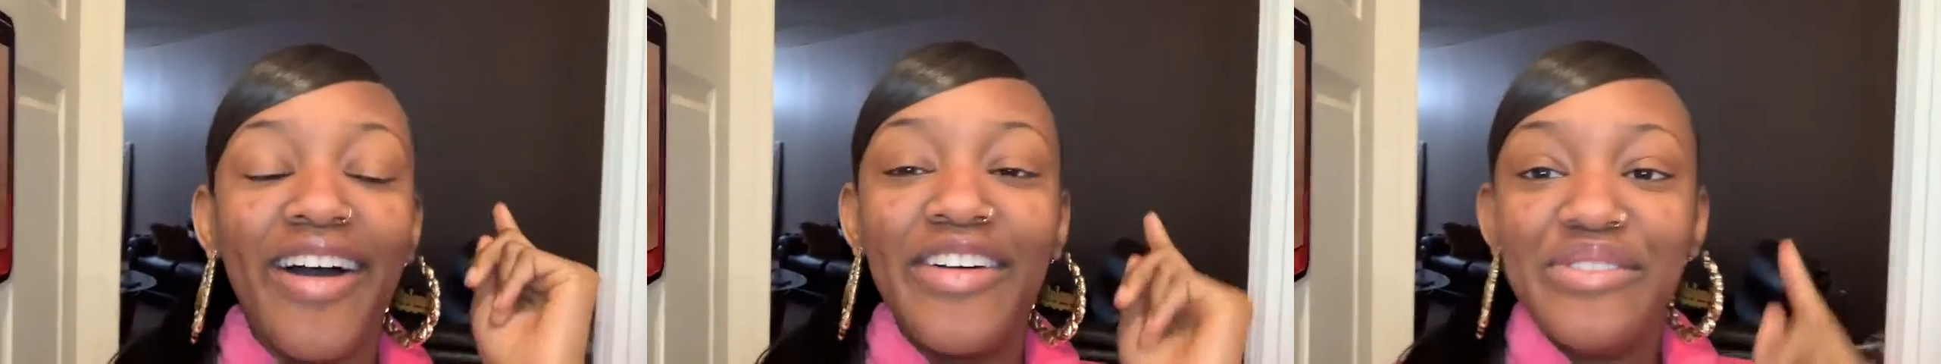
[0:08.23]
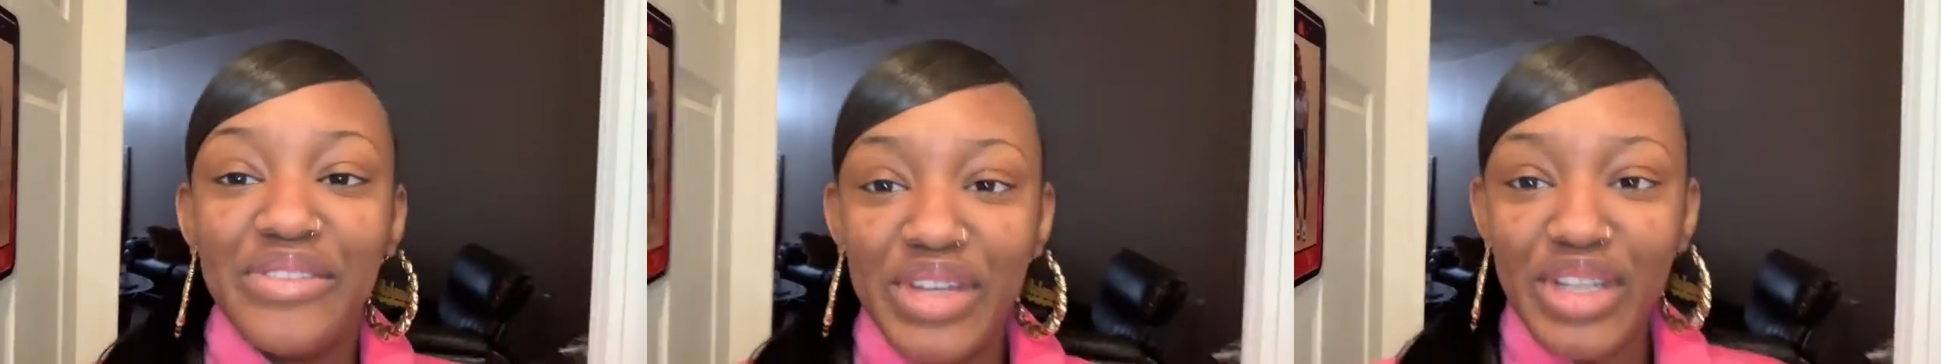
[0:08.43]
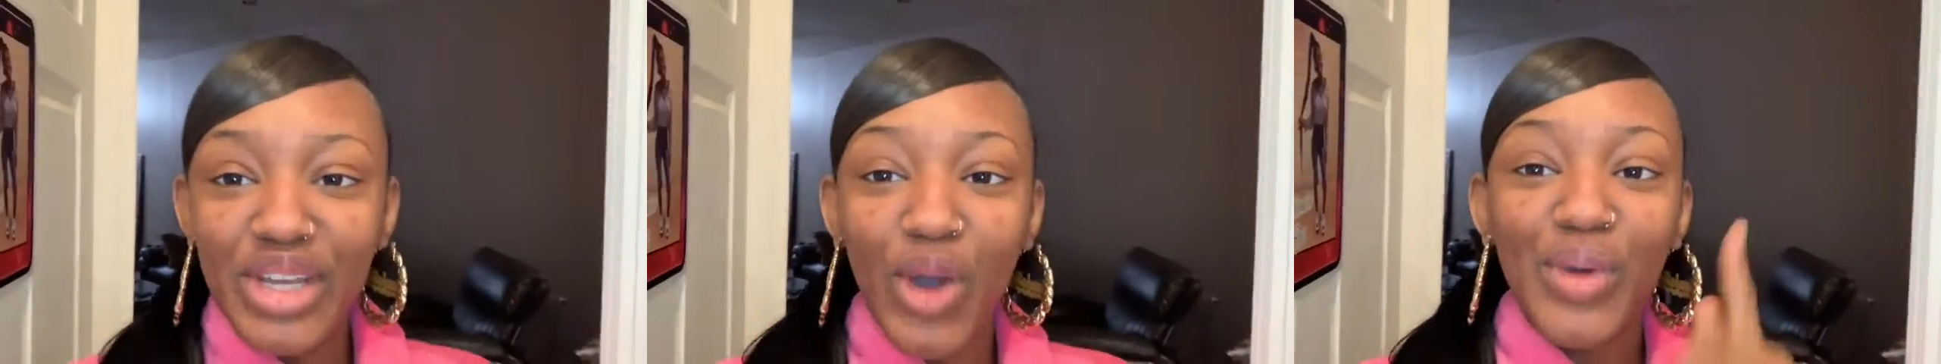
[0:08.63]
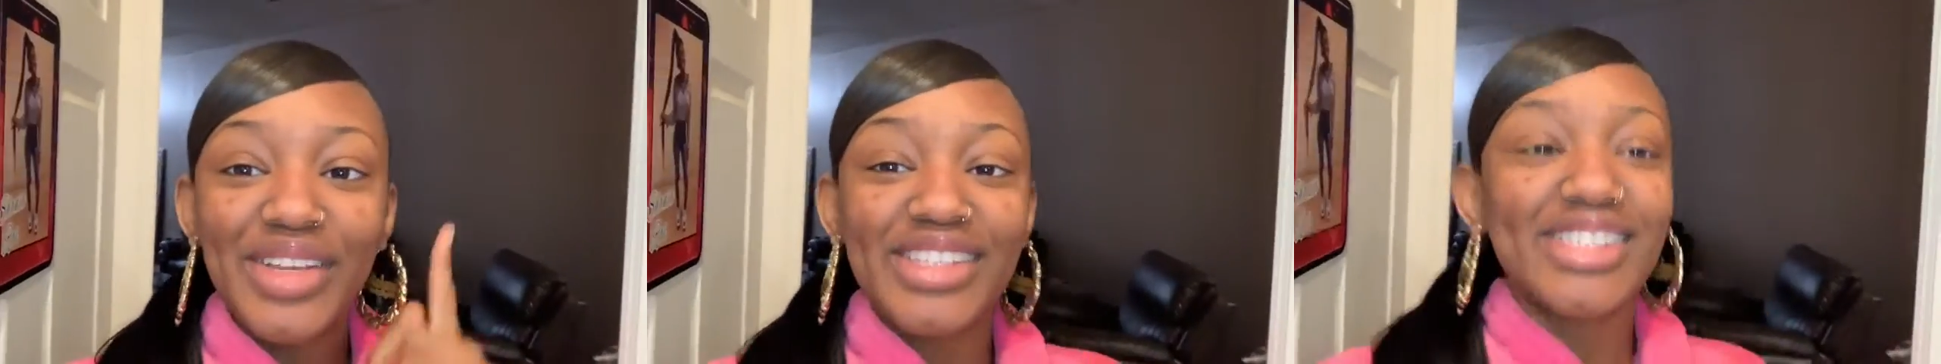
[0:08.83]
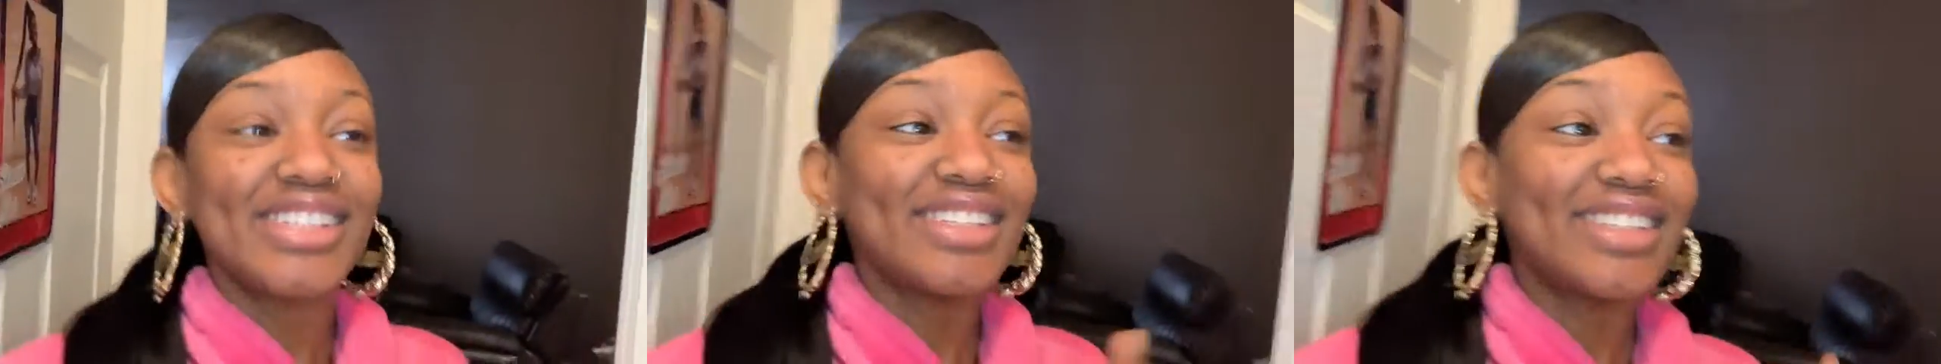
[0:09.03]
video, and
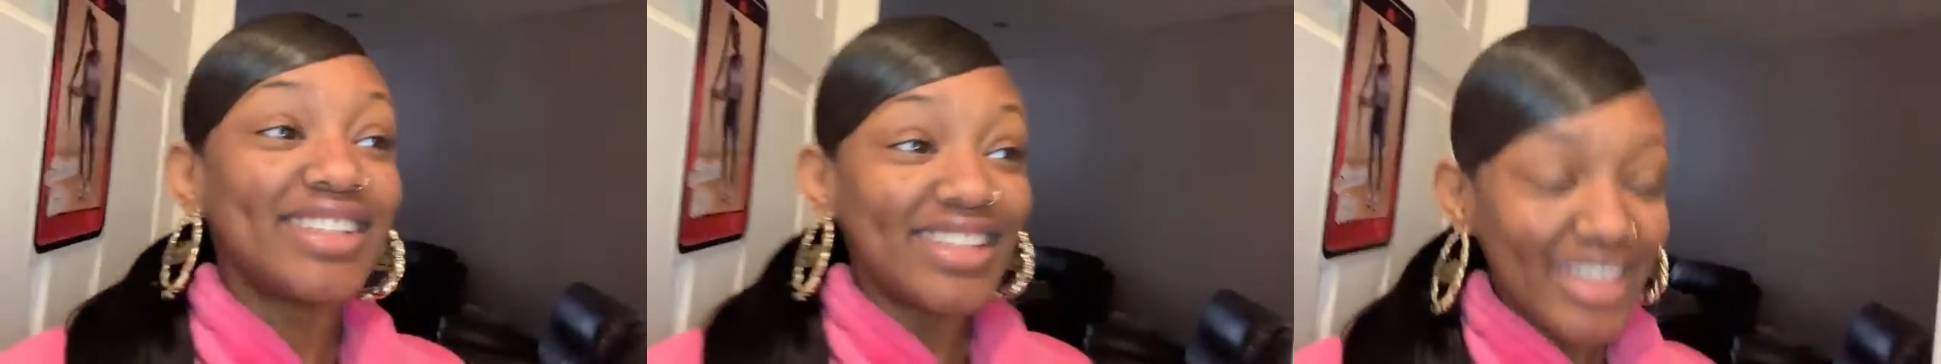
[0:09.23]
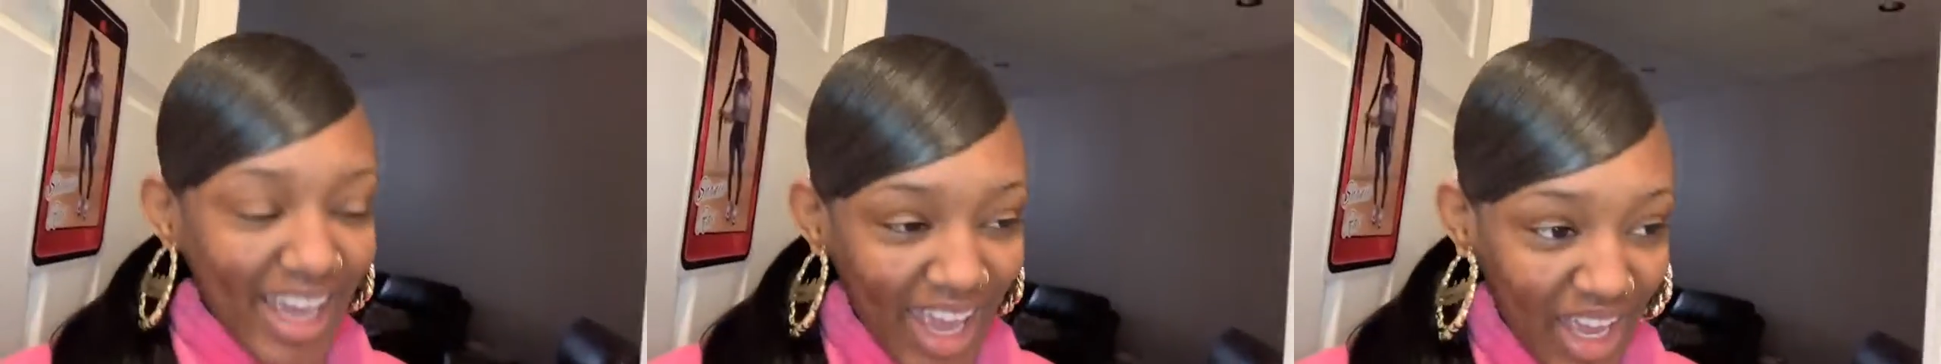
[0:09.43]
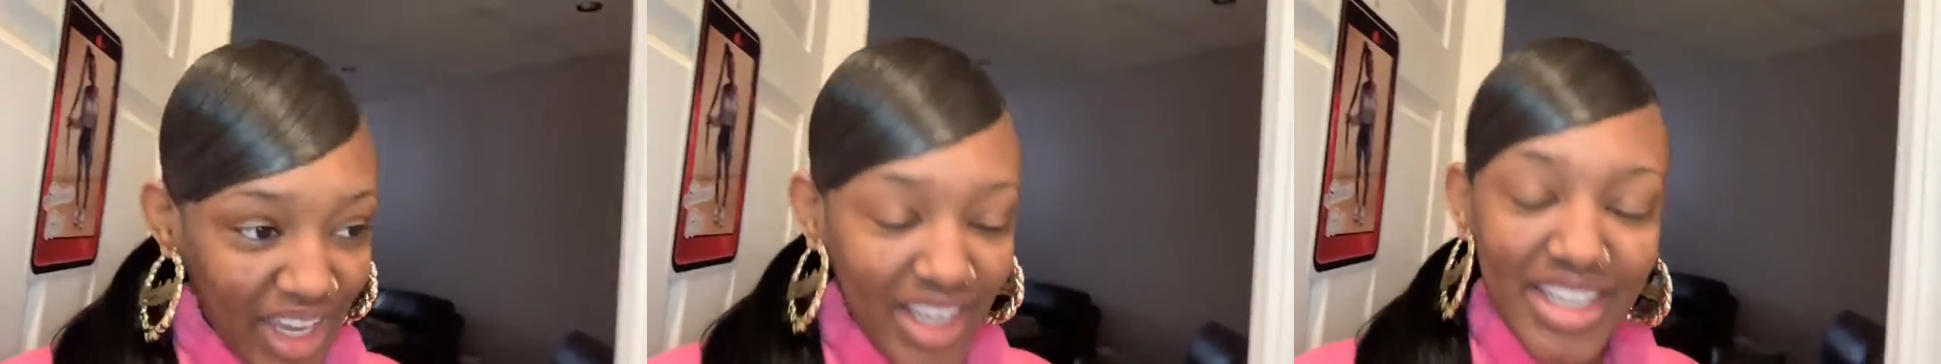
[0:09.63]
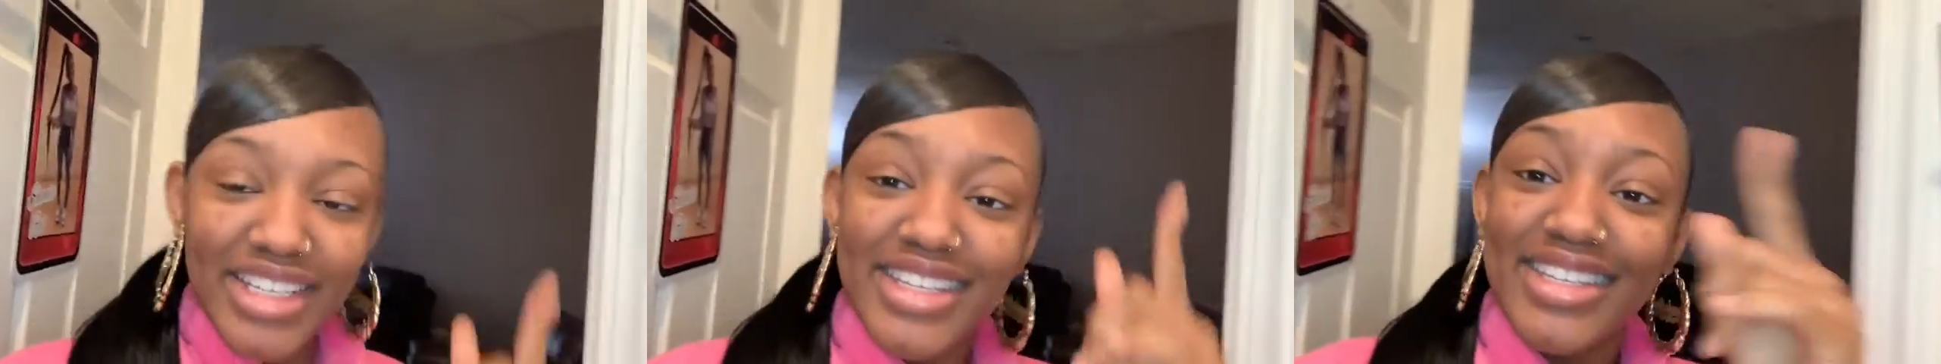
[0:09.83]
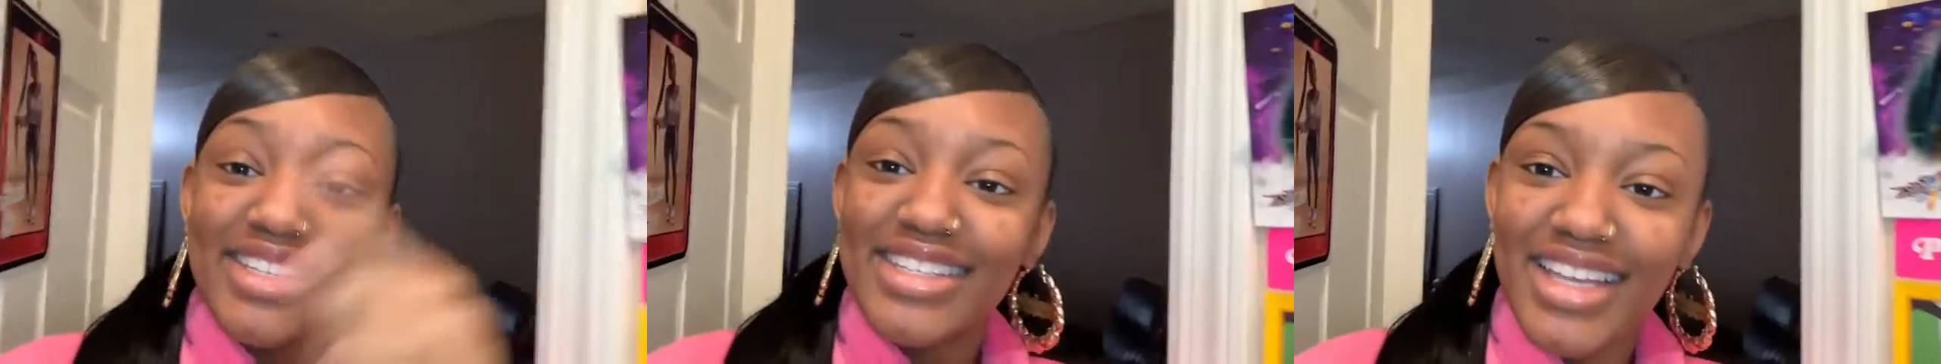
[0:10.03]
today is
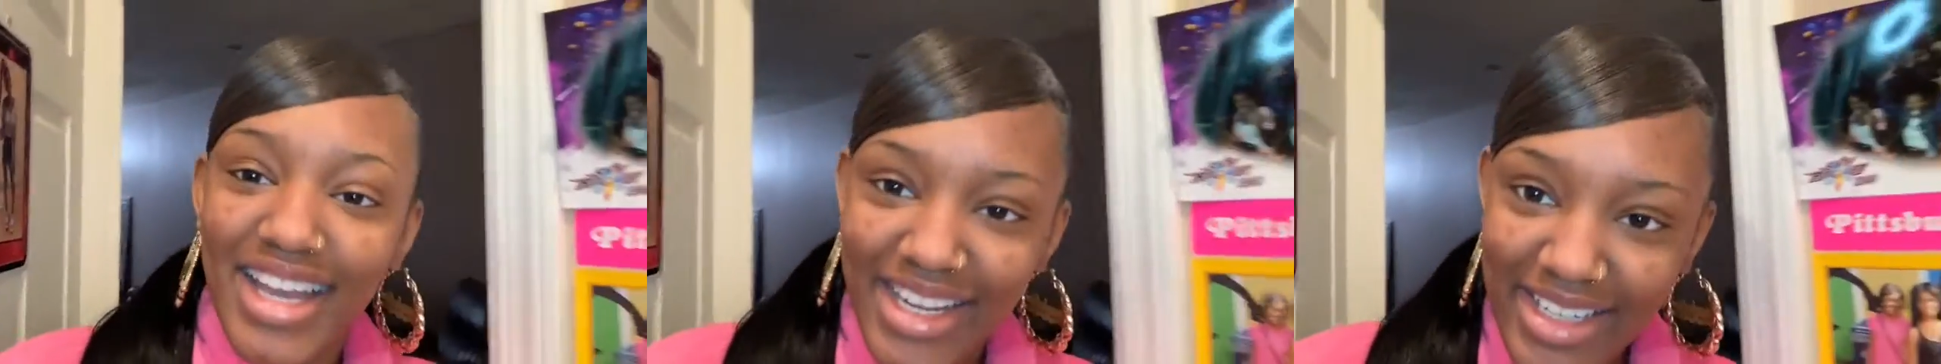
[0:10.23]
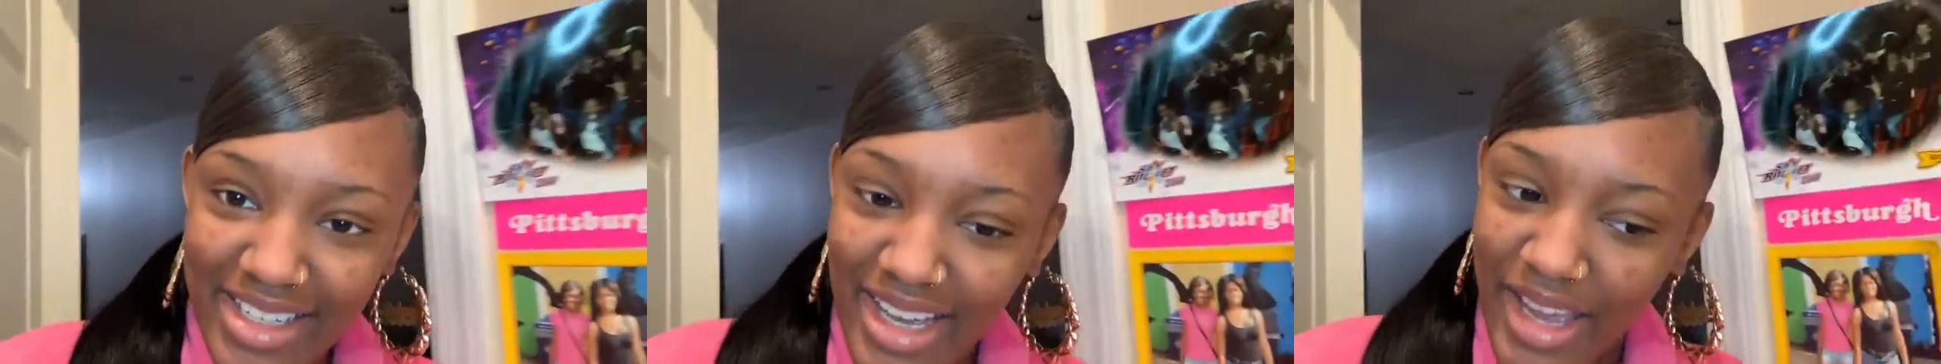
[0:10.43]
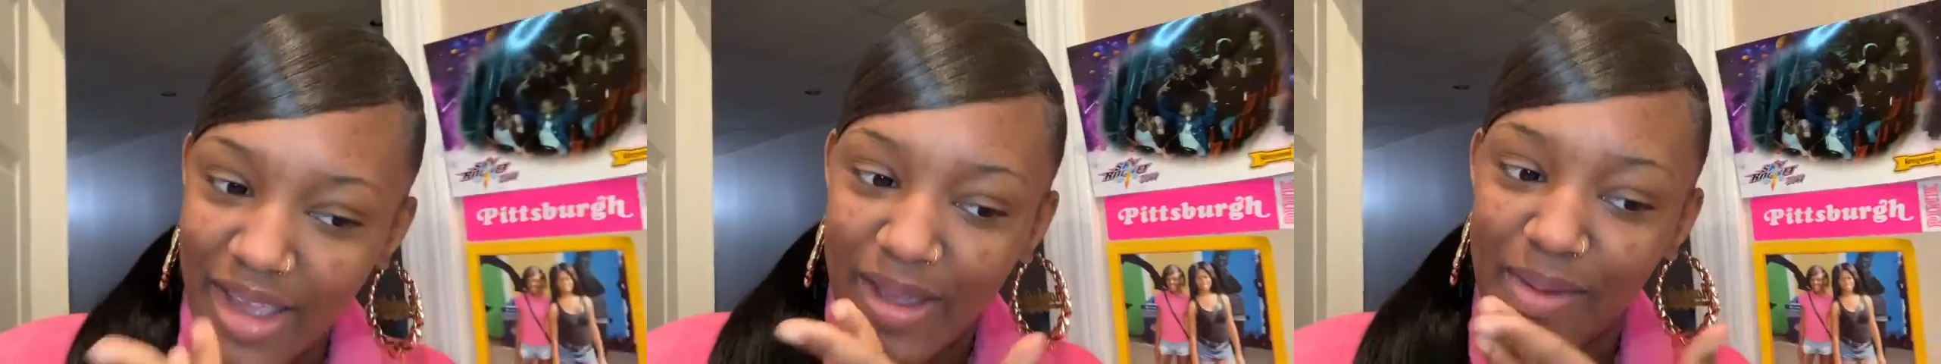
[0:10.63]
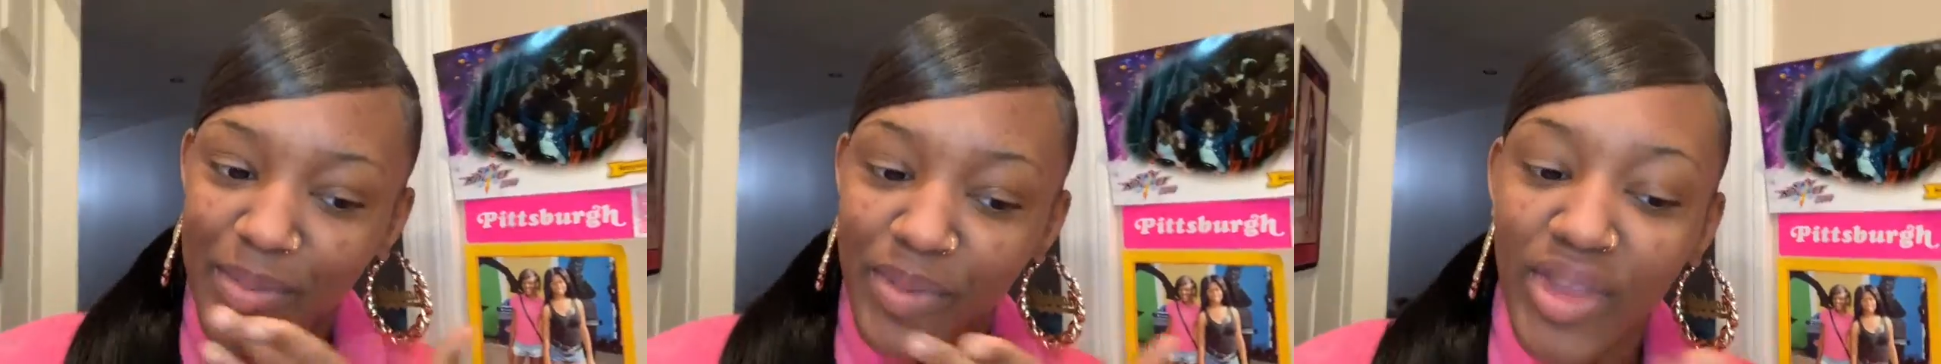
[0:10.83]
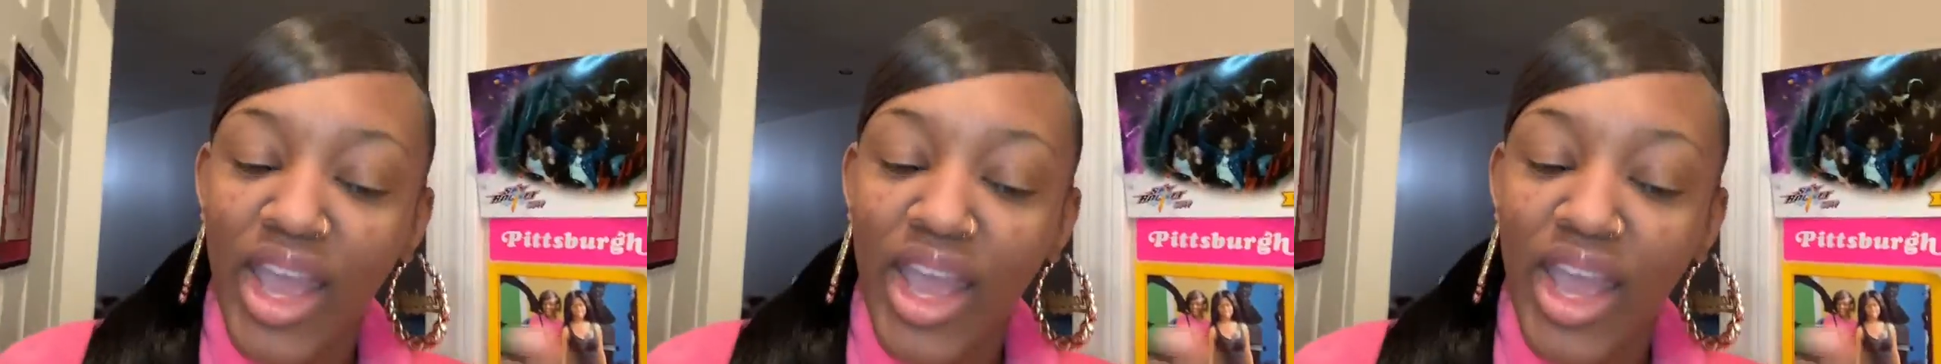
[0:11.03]
Sunday,